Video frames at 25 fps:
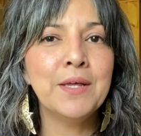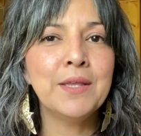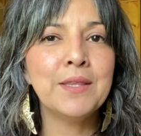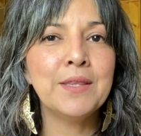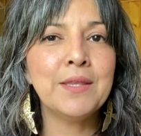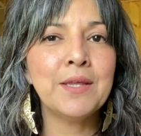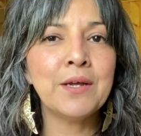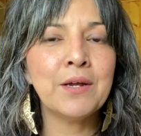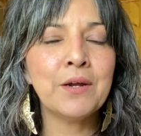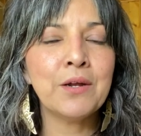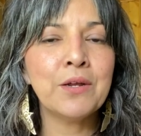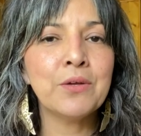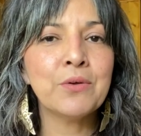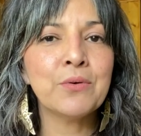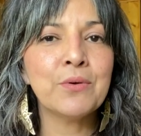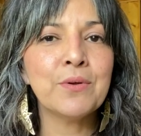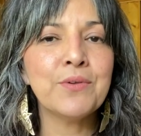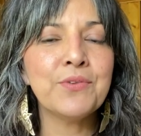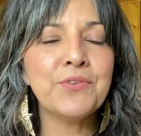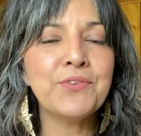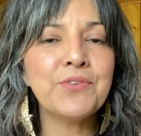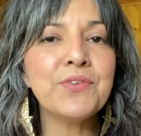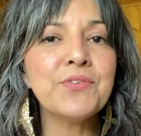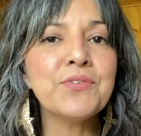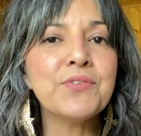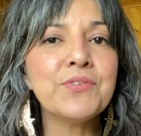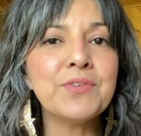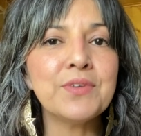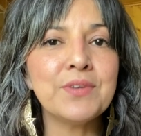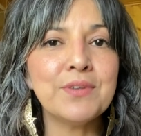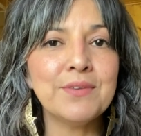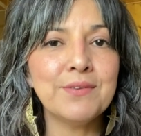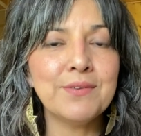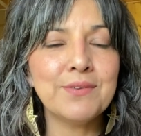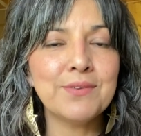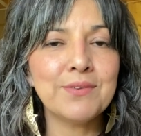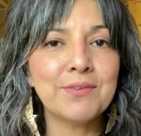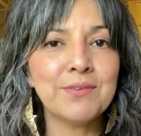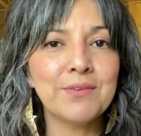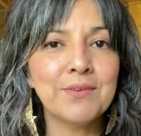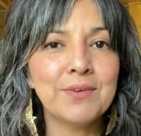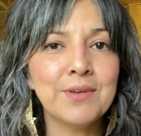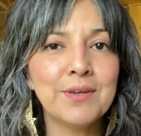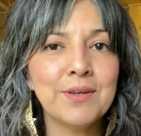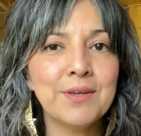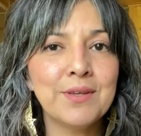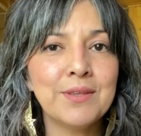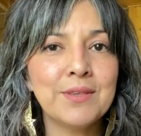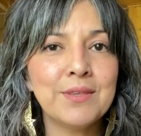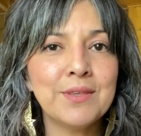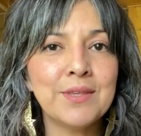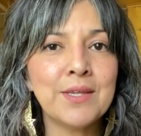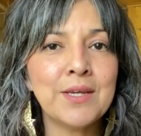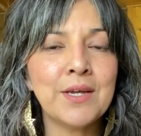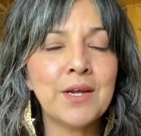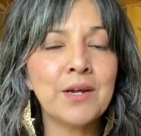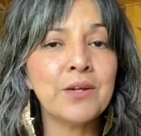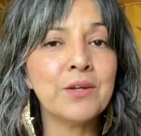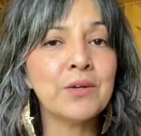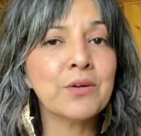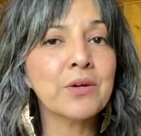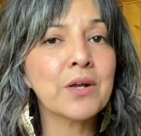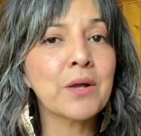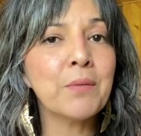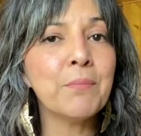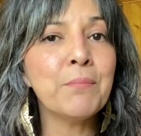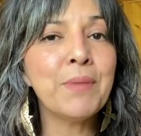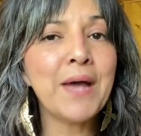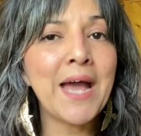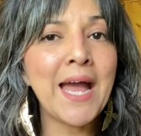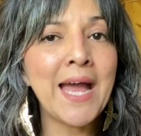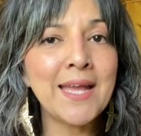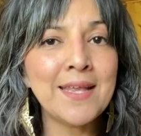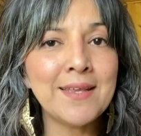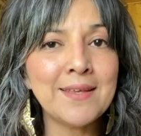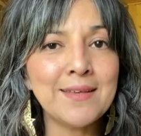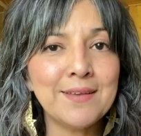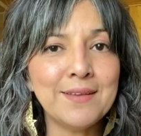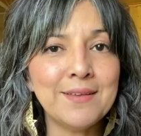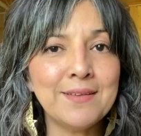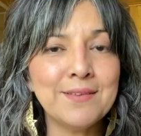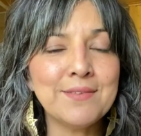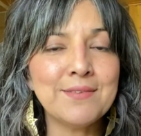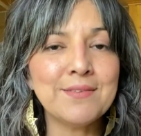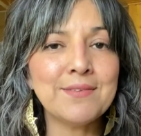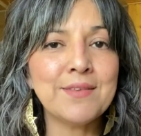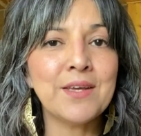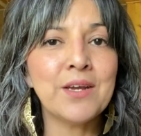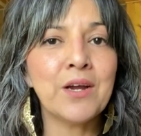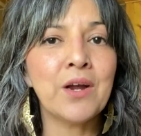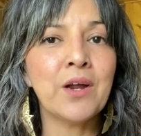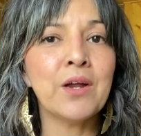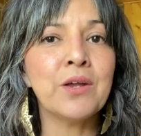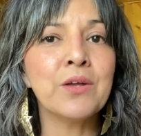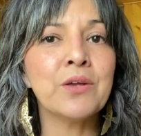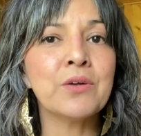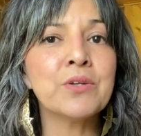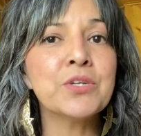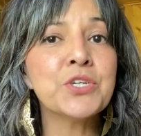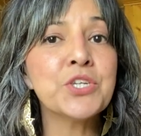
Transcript: They are your assistants. They are your companions. They are your